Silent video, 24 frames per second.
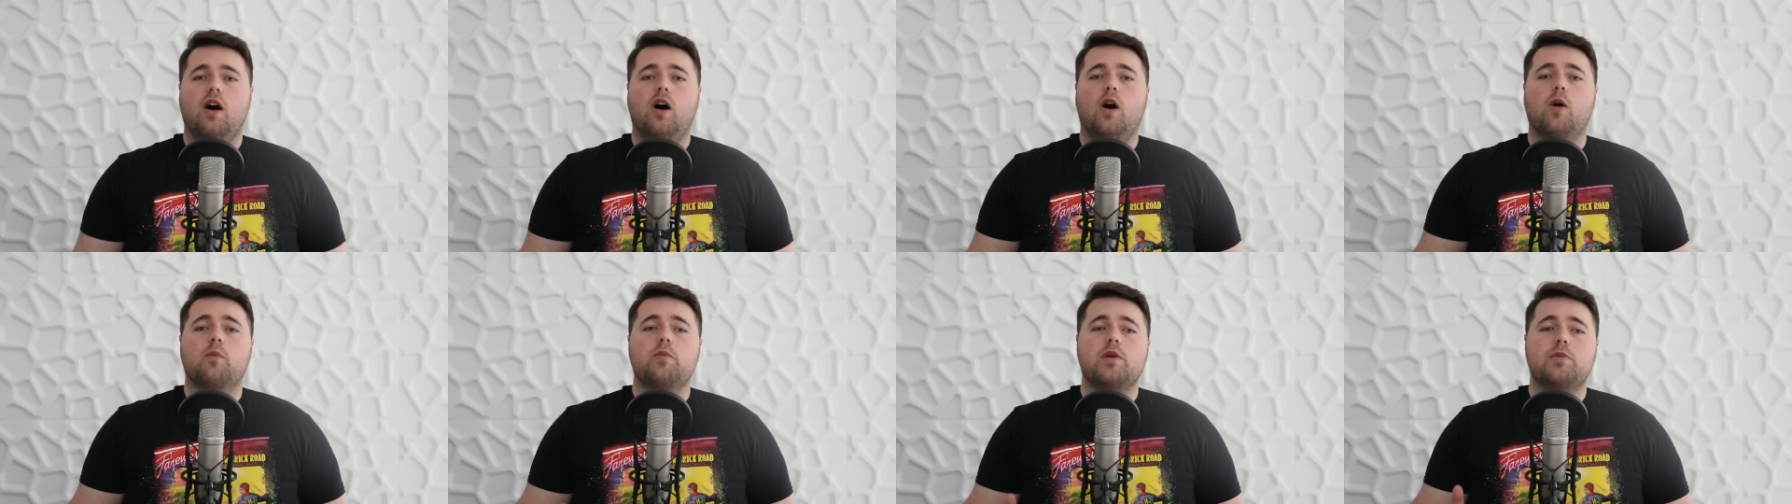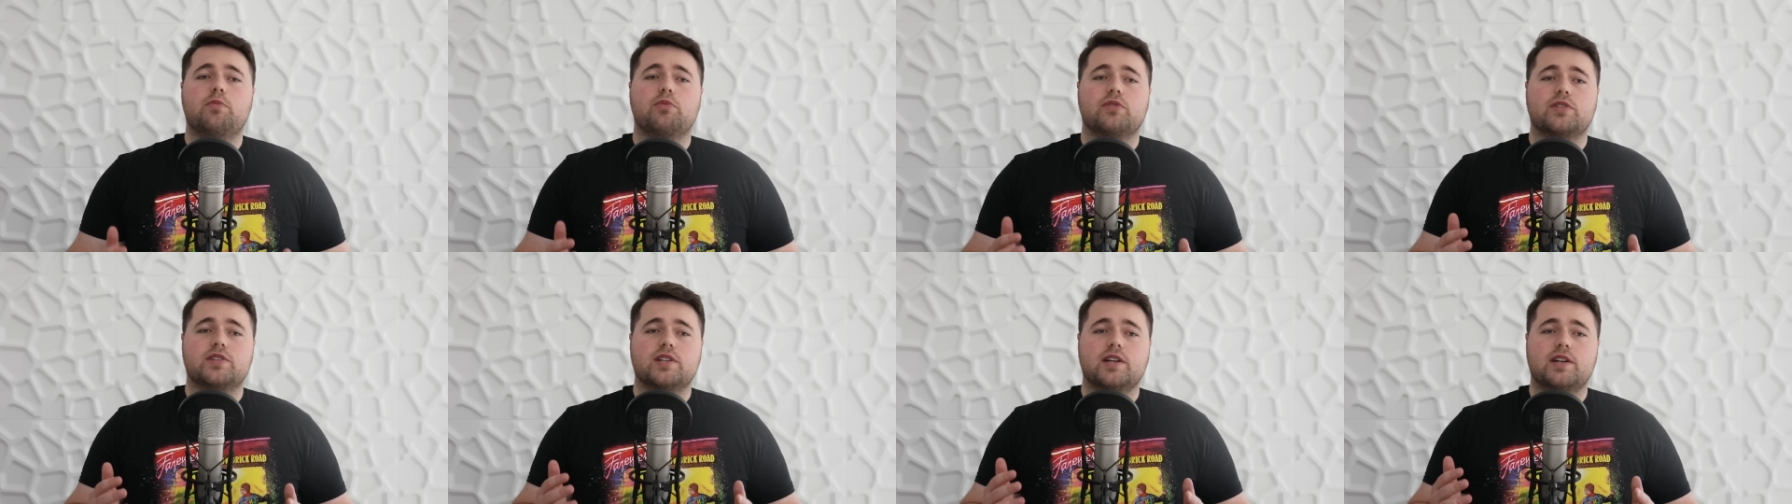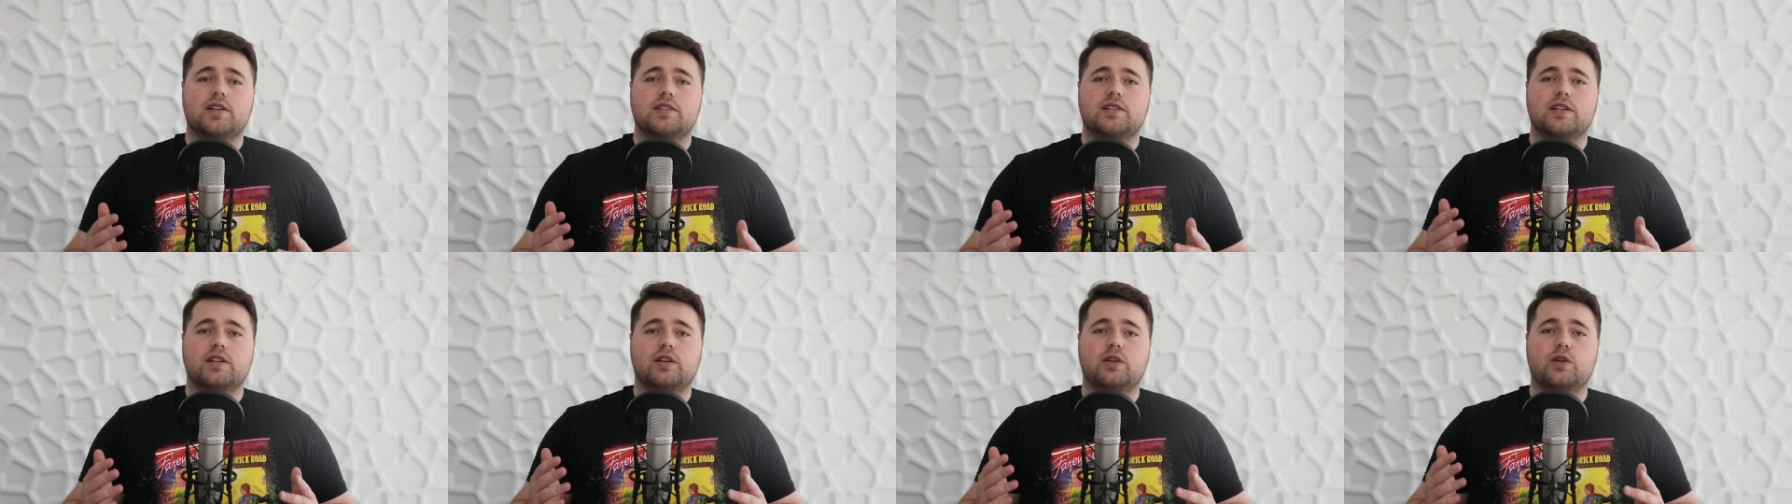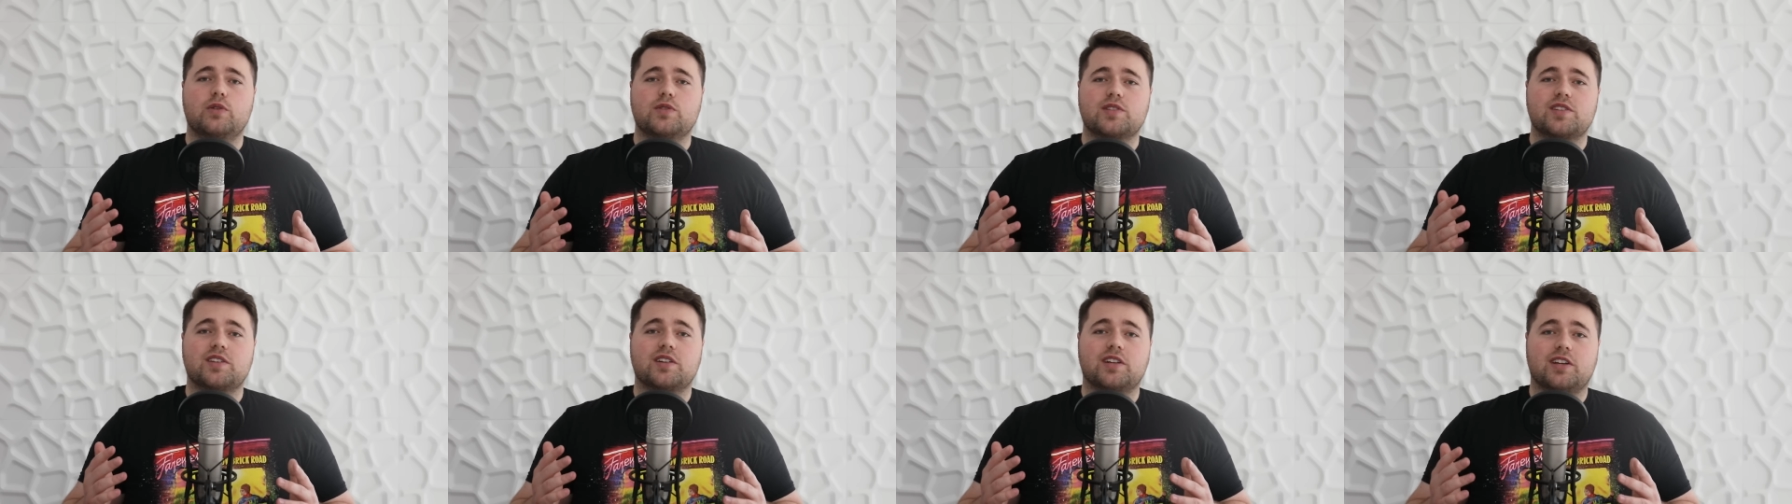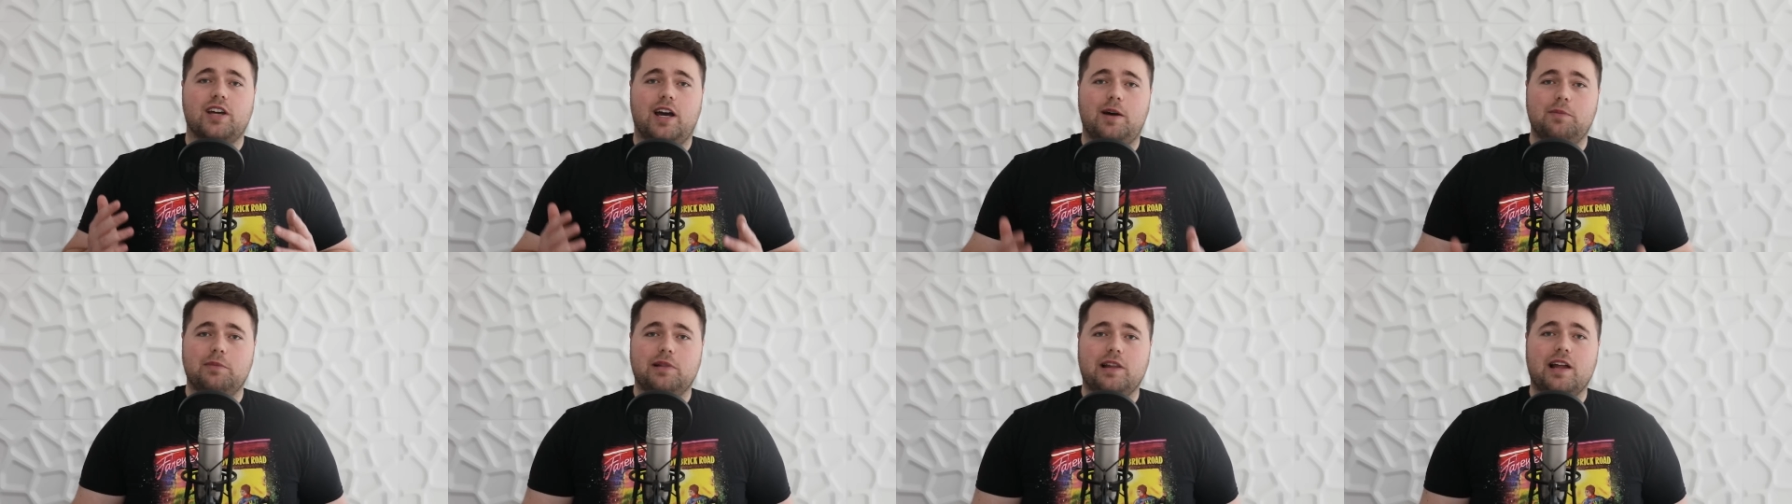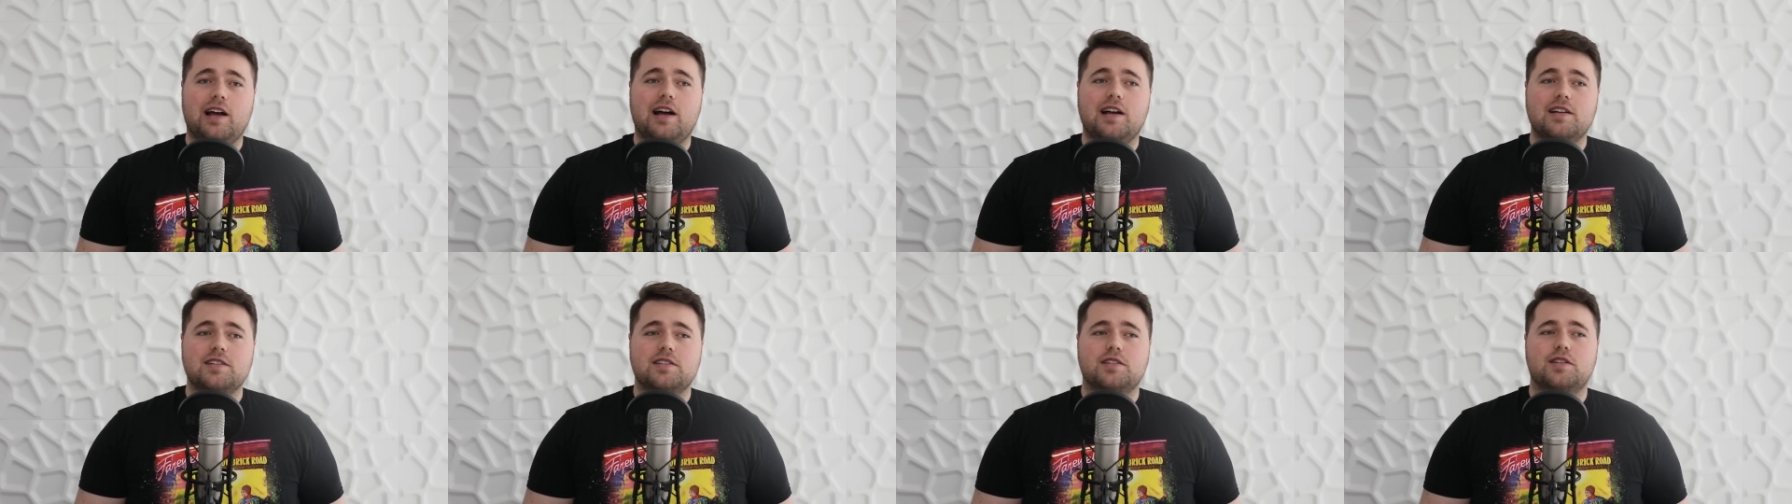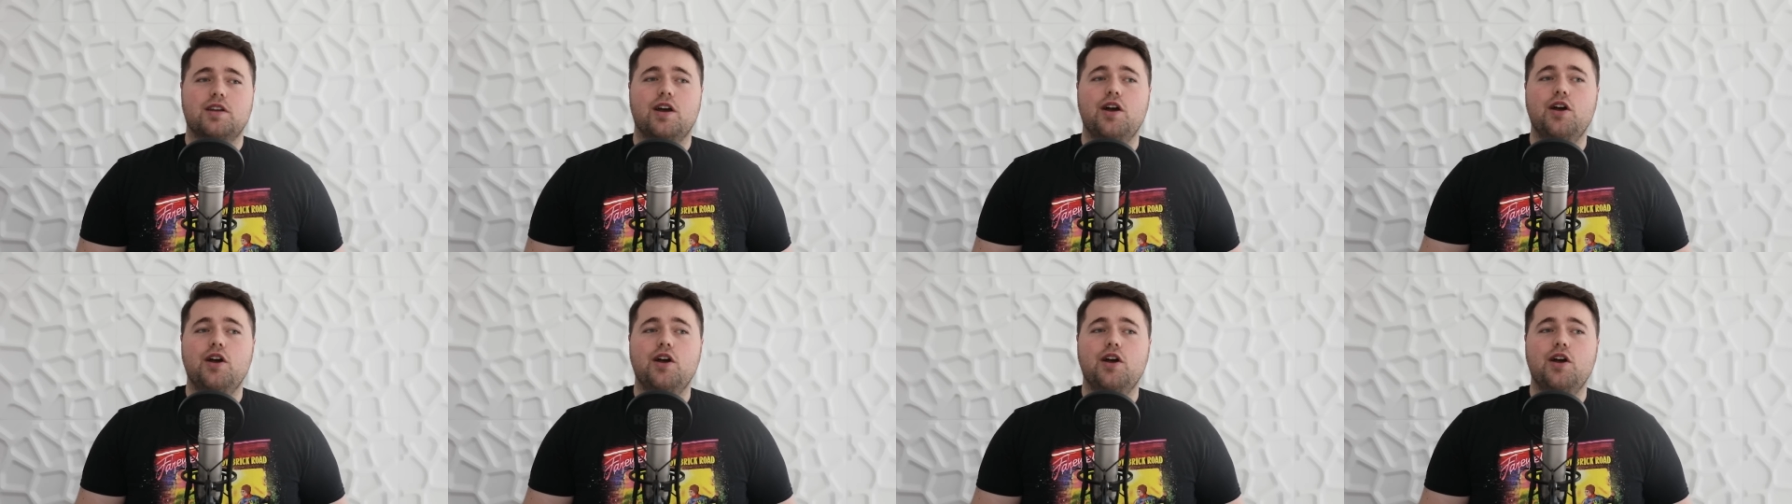I'll be predicting who's going to come last,